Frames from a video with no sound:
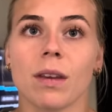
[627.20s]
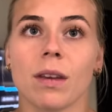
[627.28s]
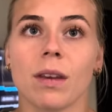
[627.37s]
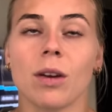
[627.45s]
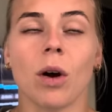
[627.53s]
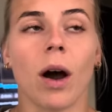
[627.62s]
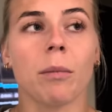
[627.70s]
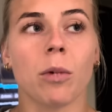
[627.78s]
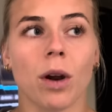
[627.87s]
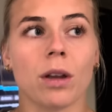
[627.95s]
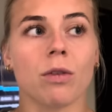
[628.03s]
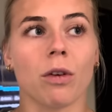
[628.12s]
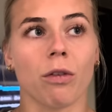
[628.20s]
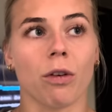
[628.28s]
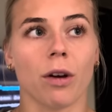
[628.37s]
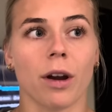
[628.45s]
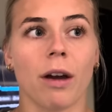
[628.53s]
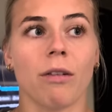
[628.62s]
you know, I'm grateful
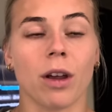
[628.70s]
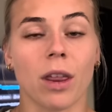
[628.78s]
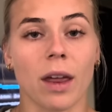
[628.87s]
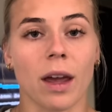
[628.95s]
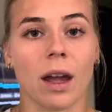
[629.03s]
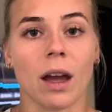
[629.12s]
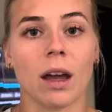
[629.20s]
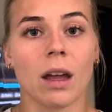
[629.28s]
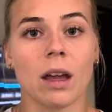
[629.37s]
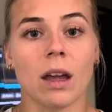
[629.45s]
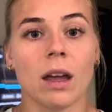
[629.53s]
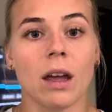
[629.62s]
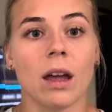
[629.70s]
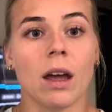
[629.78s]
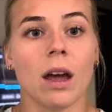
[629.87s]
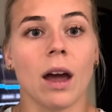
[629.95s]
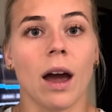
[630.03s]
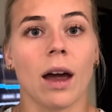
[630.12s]
for everything
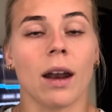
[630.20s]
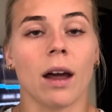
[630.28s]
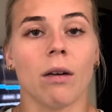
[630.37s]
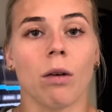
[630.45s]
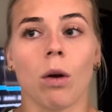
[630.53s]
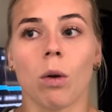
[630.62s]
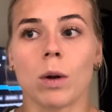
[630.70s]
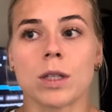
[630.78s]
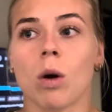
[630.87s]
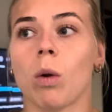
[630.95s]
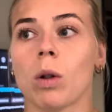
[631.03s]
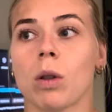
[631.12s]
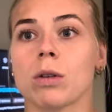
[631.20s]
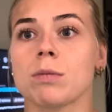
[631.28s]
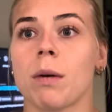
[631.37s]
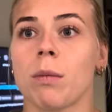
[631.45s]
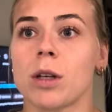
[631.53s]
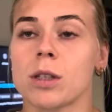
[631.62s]
and I will always hold those
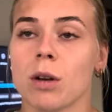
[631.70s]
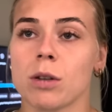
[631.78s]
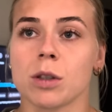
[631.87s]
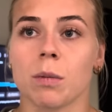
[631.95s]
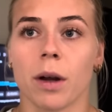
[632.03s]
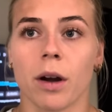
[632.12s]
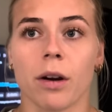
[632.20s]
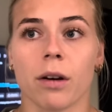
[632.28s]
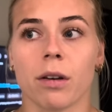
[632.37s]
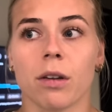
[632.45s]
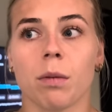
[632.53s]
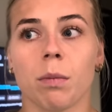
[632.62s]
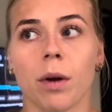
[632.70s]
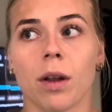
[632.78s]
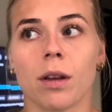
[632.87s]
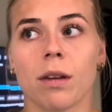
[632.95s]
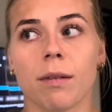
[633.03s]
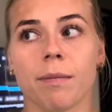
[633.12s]
memories close to my heart,
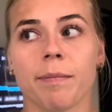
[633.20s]
but